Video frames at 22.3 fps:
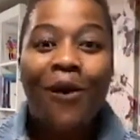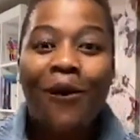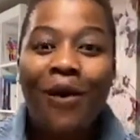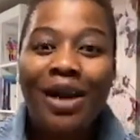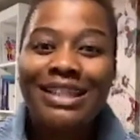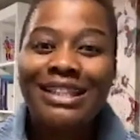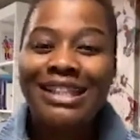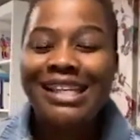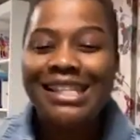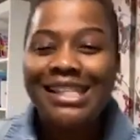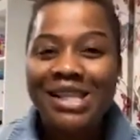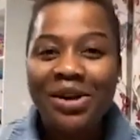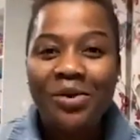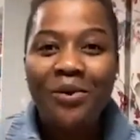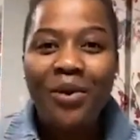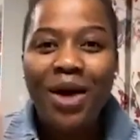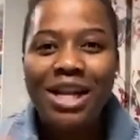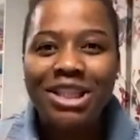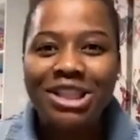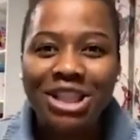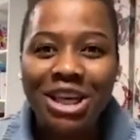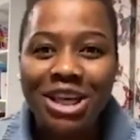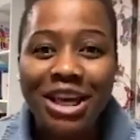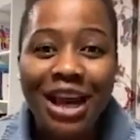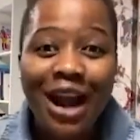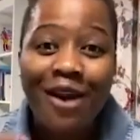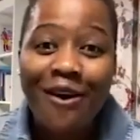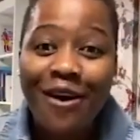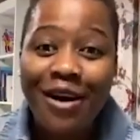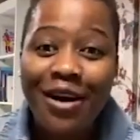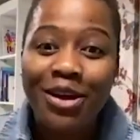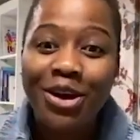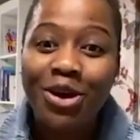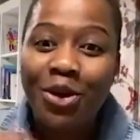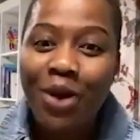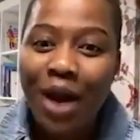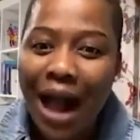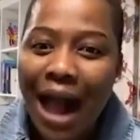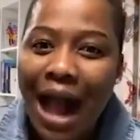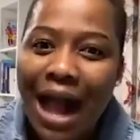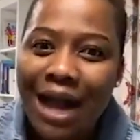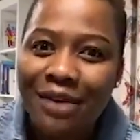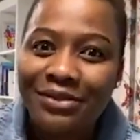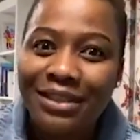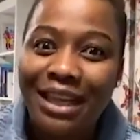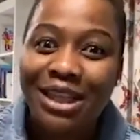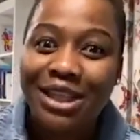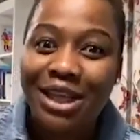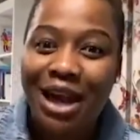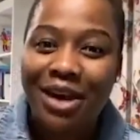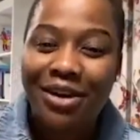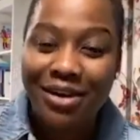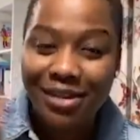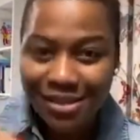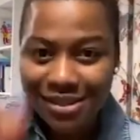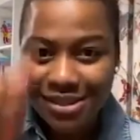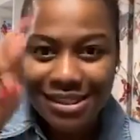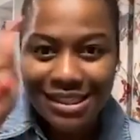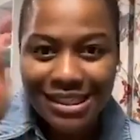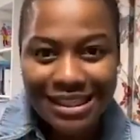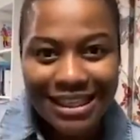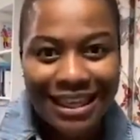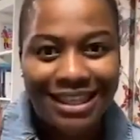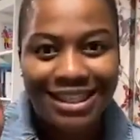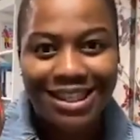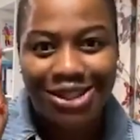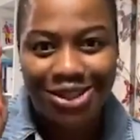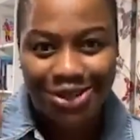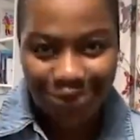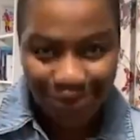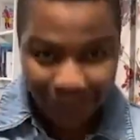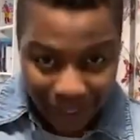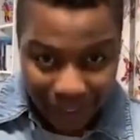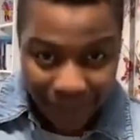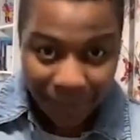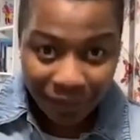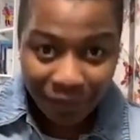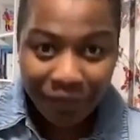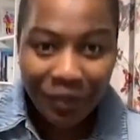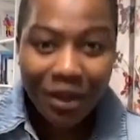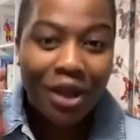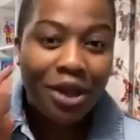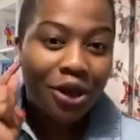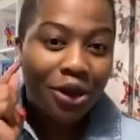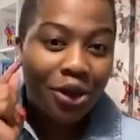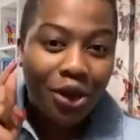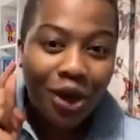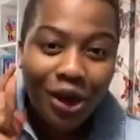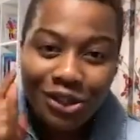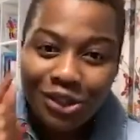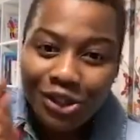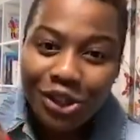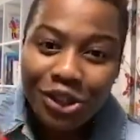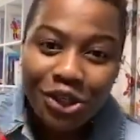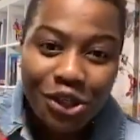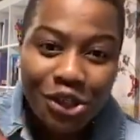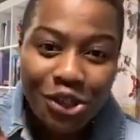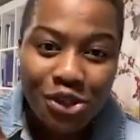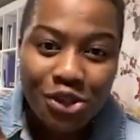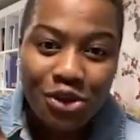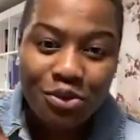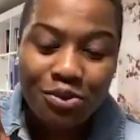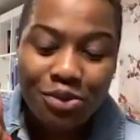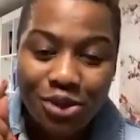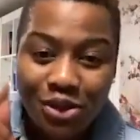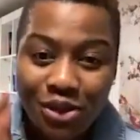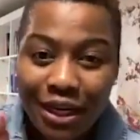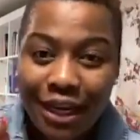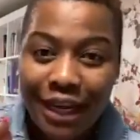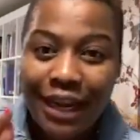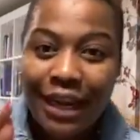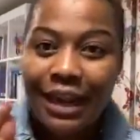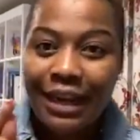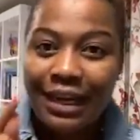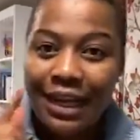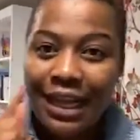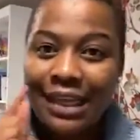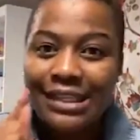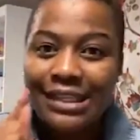What is the question you, are you have that you are going to search today? Go to YouTube today.